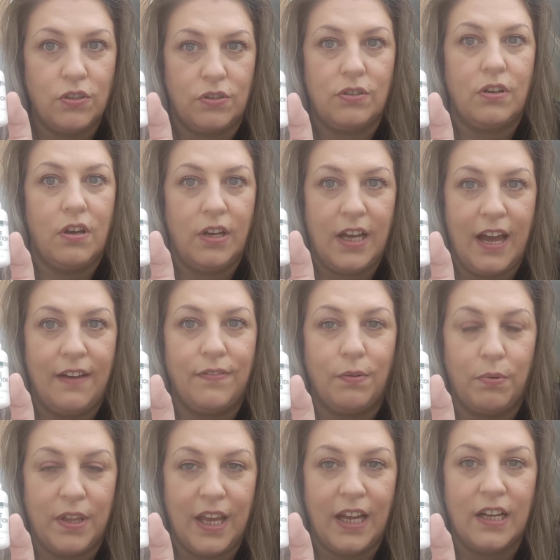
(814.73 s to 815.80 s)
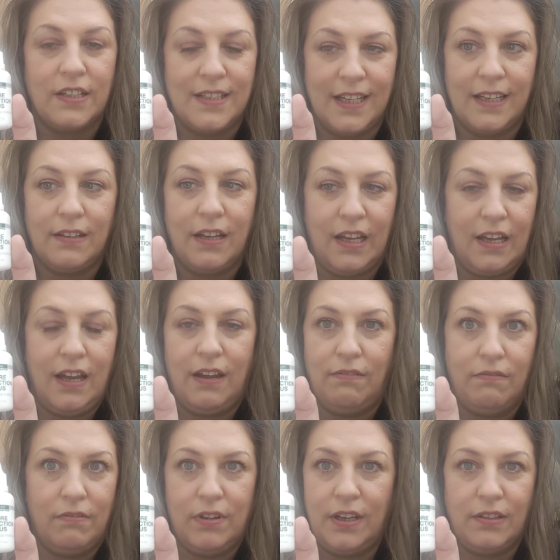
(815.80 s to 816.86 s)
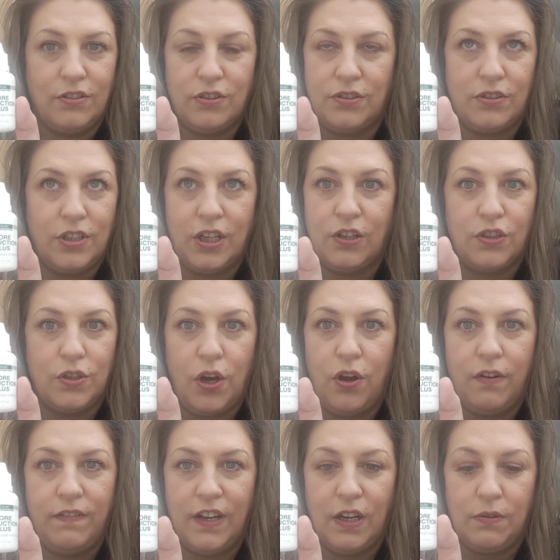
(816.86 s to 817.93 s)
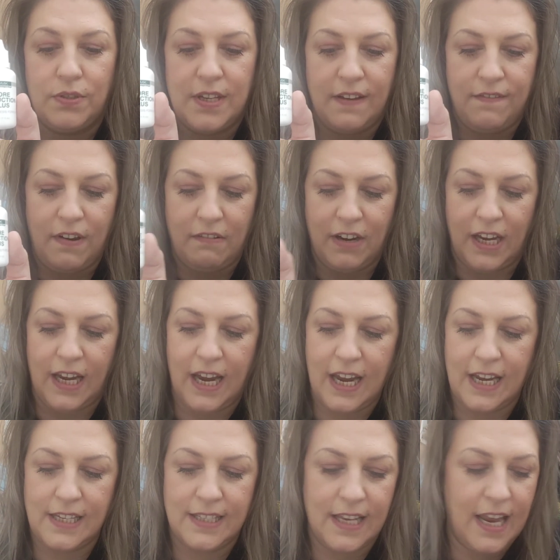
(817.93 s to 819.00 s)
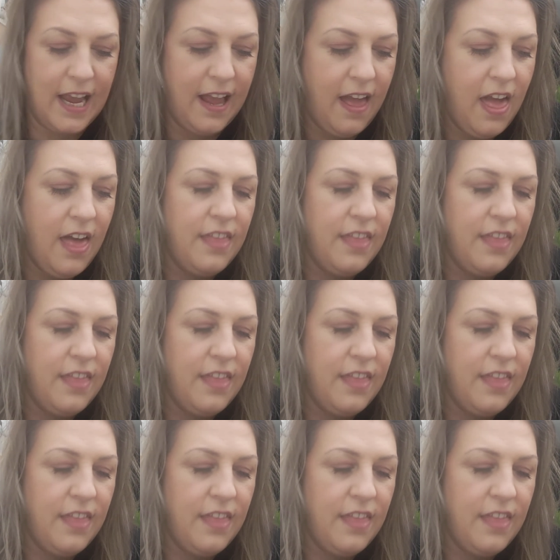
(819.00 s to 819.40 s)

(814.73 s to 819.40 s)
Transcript: just go careful with it because it just, you could overuse it very easily.